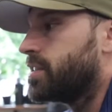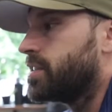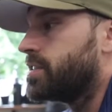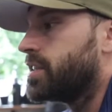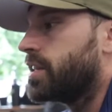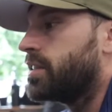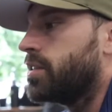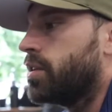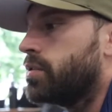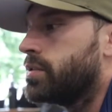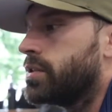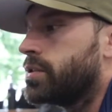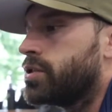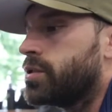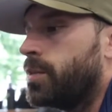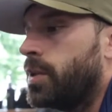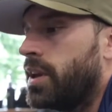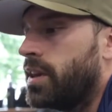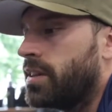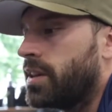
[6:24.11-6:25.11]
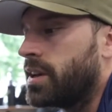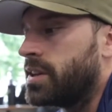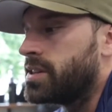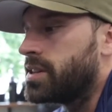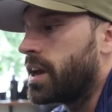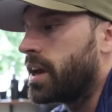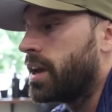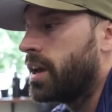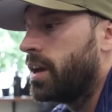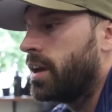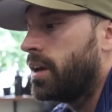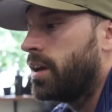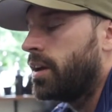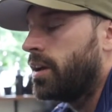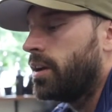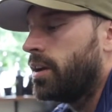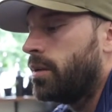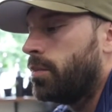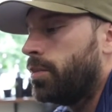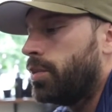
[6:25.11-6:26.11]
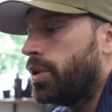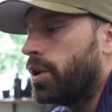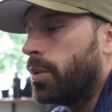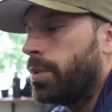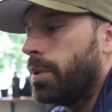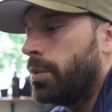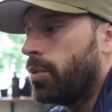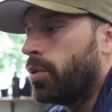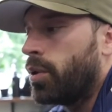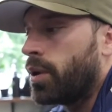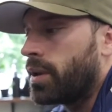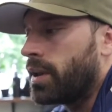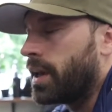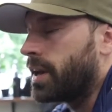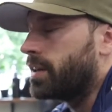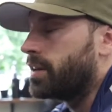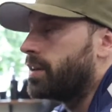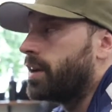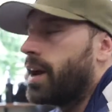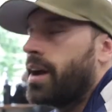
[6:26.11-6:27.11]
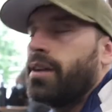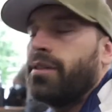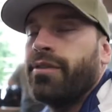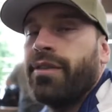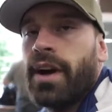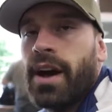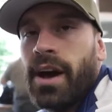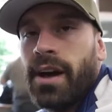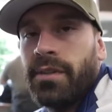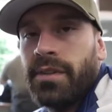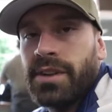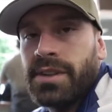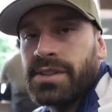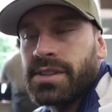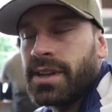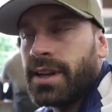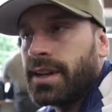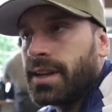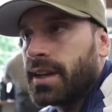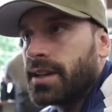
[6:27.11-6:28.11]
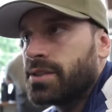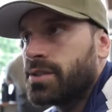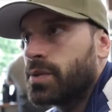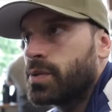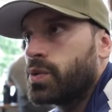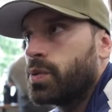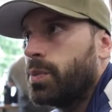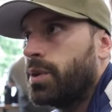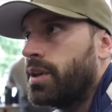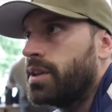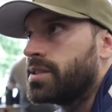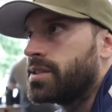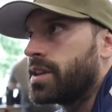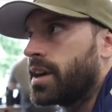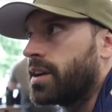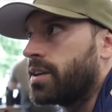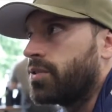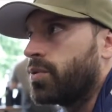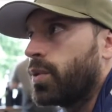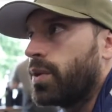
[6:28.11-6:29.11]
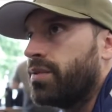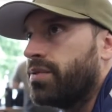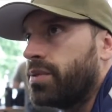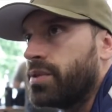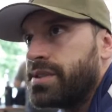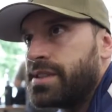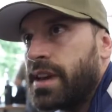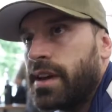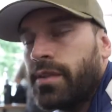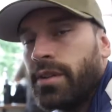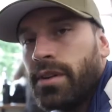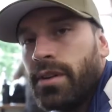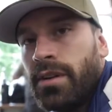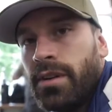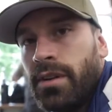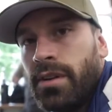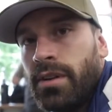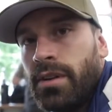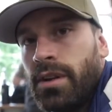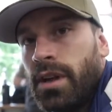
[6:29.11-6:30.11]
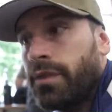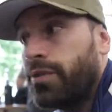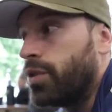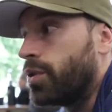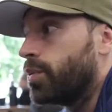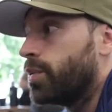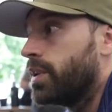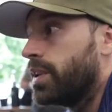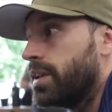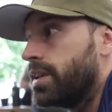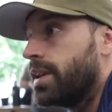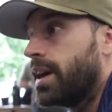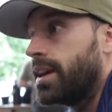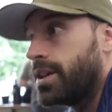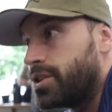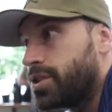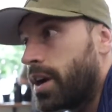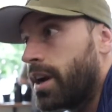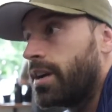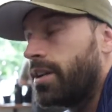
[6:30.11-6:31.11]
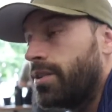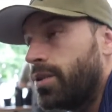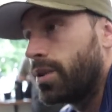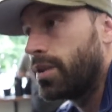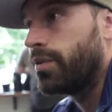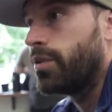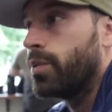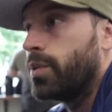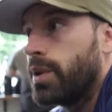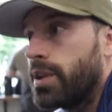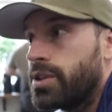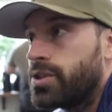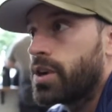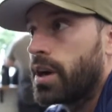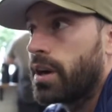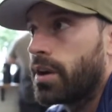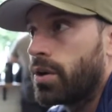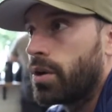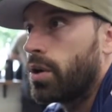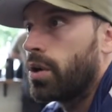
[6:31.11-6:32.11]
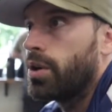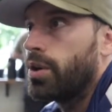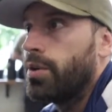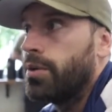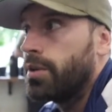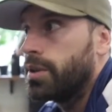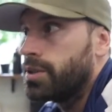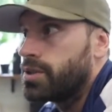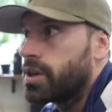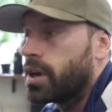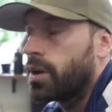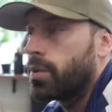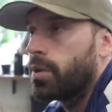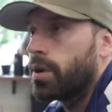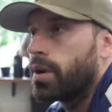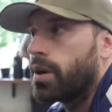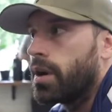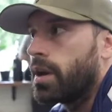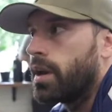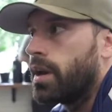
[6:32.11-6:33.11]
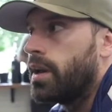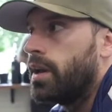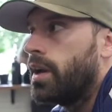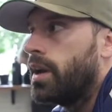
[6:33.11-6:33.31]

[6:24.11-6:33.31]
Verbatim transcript: Because like the whole social media thing is like, you know, people work like a nine to five and this and that. Like social media is like a twenty four seven. If you're really like trying to do it, if you're really trying to grow, you're really trying to work on it.